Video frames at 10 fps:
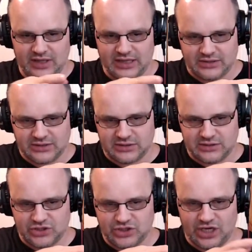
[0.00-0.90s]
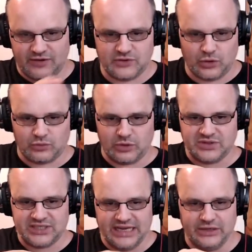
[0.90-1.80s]
things shift or
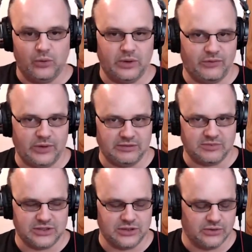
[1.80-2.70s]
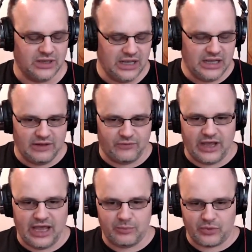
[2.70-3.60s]
rotate or whatever we need to do. If
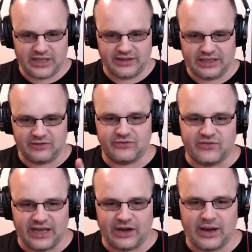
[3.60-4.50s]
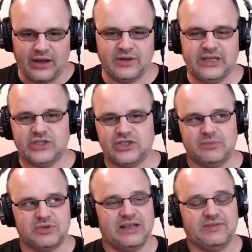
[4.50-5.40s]
we're air braking, they could flare out. And each
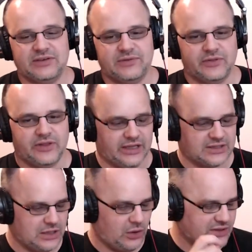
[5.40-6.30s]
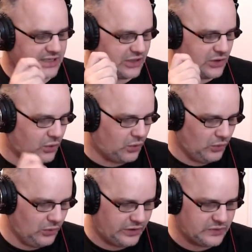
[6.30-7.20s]
ship can have a different thing. As long as I
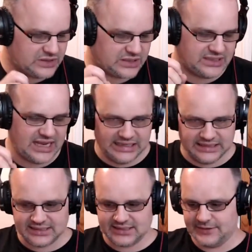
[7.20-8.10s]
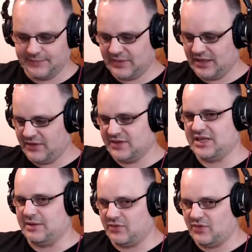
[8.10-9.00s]
call those states the
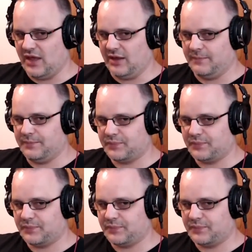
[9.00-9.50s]
same thing,